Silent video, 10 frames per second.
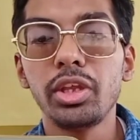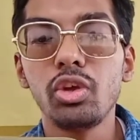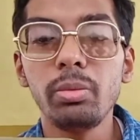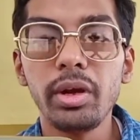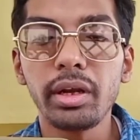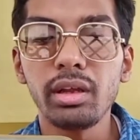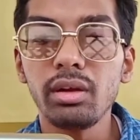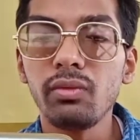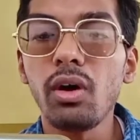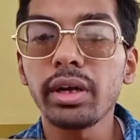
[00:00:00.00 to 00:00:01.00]

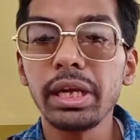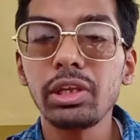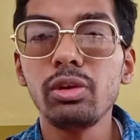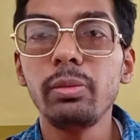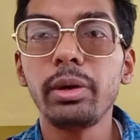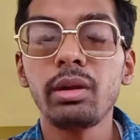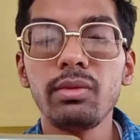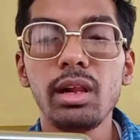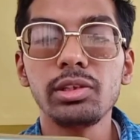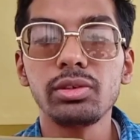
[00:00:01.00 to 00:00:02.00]
incubator, walk 10 km
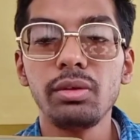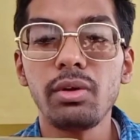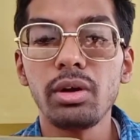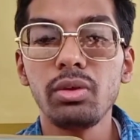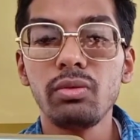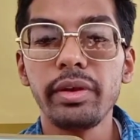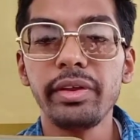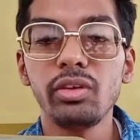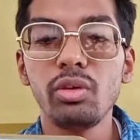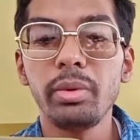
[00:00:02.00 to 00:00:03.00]
will also reward you
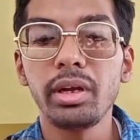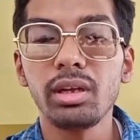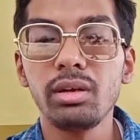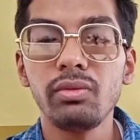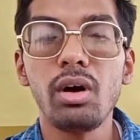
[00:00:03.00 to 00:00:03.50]
1 incubator,